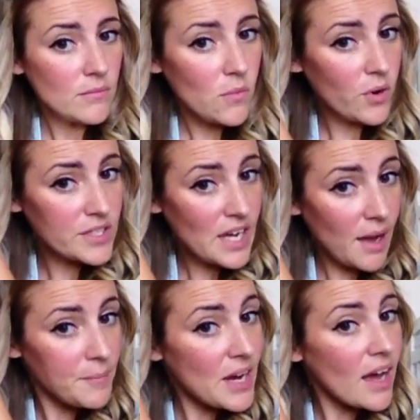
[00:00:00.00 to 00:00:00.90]
or
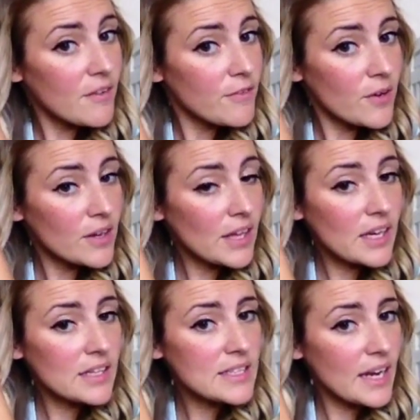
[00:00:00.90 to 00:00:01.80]
top knot for
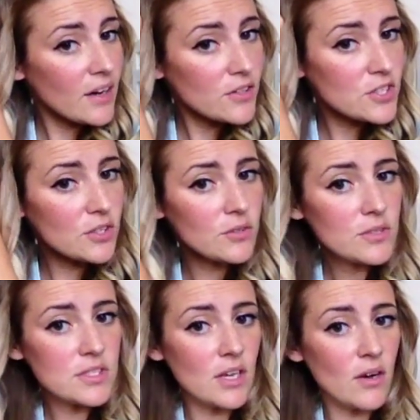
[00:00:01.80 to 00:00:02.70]
like a day or two.
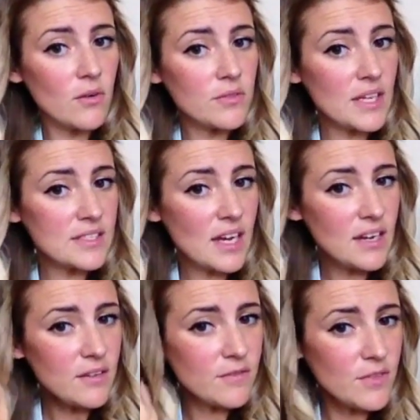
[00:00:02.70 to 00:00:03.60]
So that's
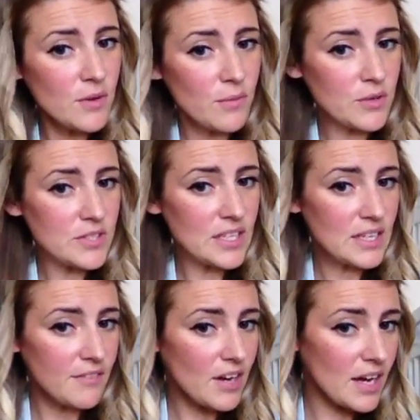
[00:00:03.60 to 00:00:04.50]
kind of the routine
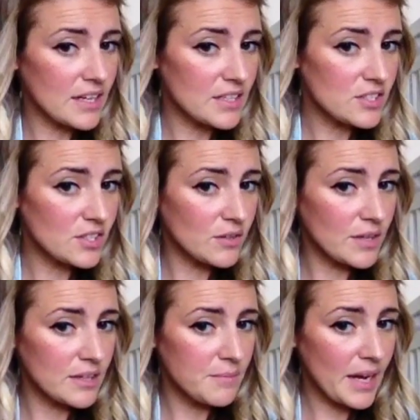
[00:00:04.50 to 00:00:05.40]
I've gotten into.
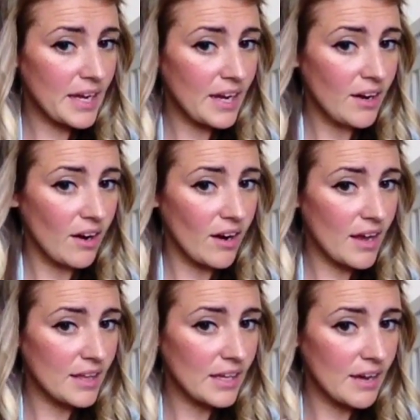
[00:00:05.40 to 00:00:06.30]
And my hair,
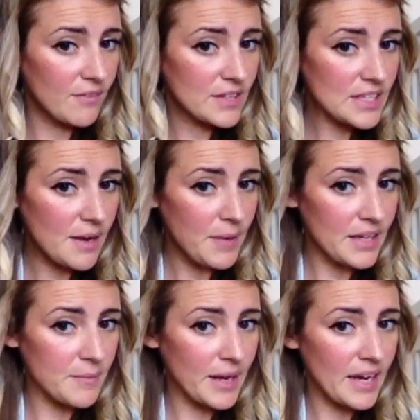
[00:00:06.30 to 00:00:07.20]
like every time I
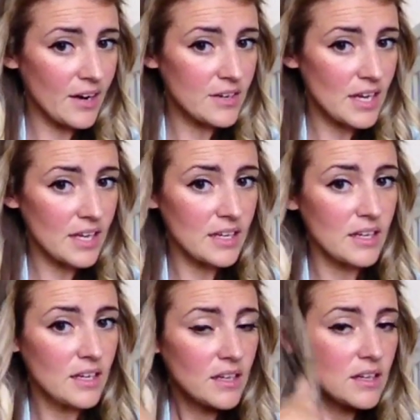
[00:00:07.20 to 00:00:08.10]
get my hair
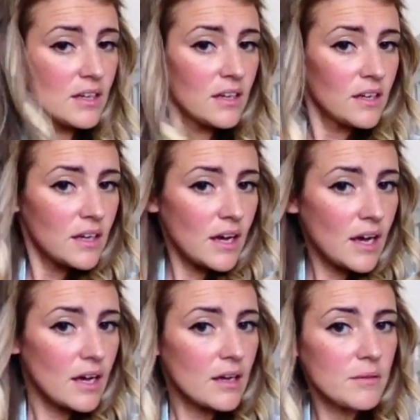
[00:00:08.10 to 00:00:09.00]
done,
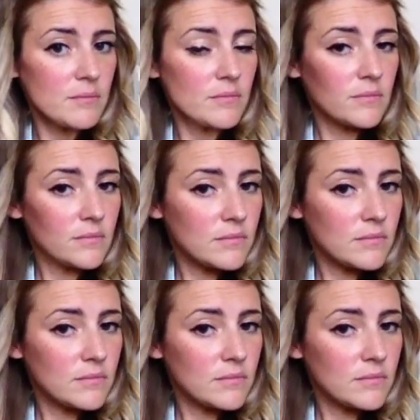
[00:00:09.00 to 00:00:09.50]
I'm